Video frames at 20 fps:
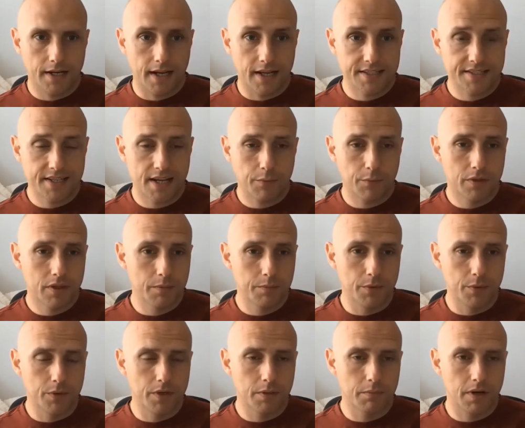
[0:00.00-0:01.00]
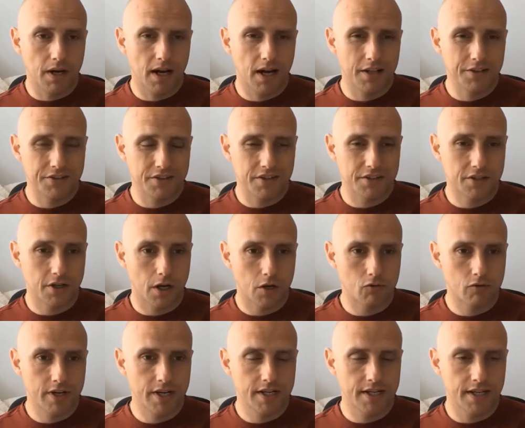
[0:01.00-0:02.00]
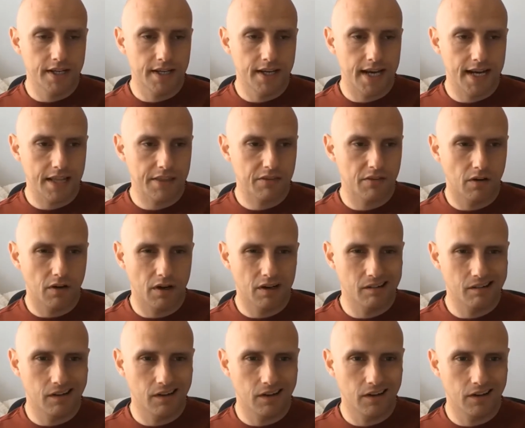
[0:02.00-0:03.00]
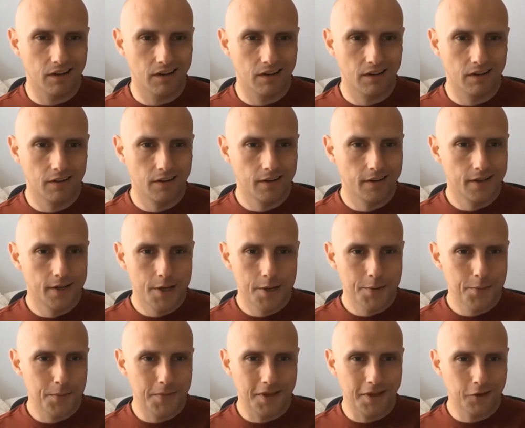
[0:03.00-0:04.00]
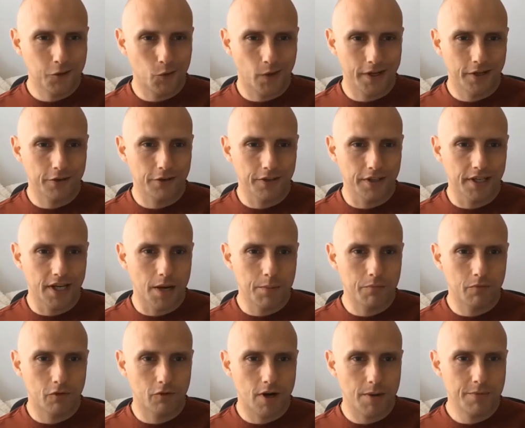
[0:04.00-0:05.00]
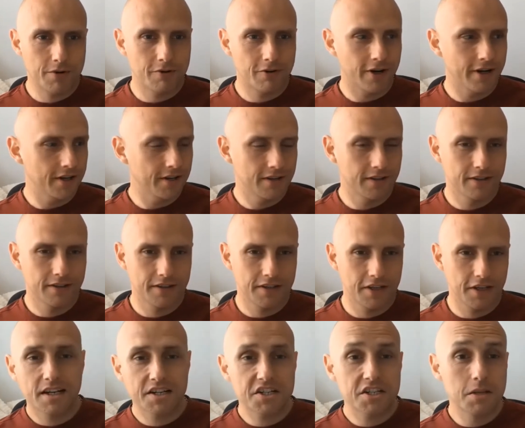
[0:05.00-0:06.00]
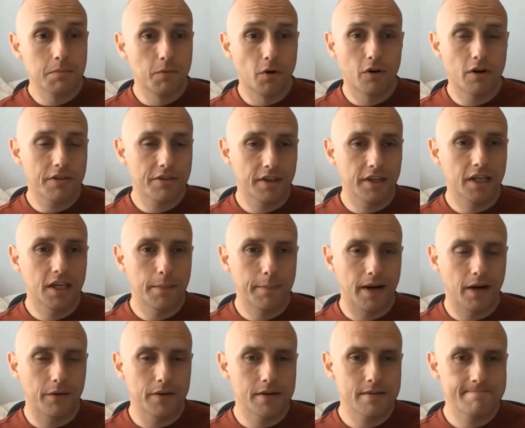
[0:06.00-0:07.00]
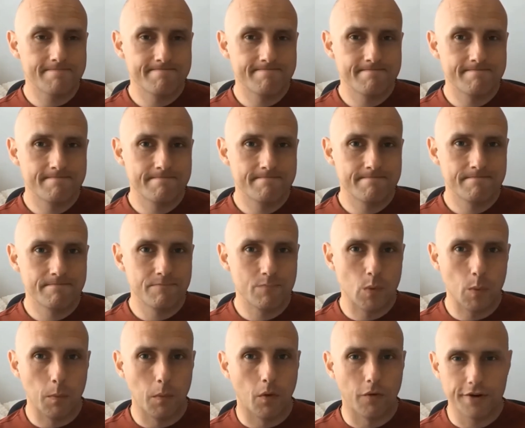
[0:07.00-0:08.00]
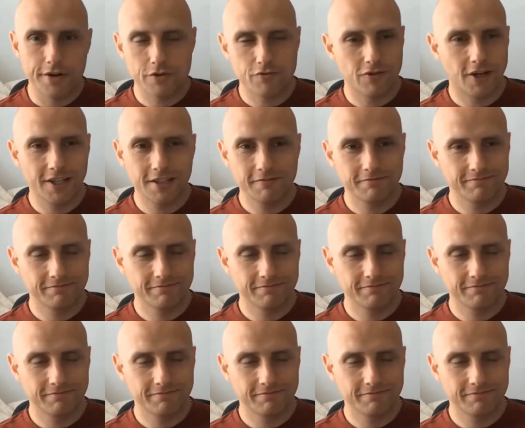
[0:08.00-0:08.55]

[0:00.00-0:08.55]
And I sat with the book in my hands and started reading it. And I thought, oh, you haven't quite got the grammar right. You The more I think about it, the more it's right.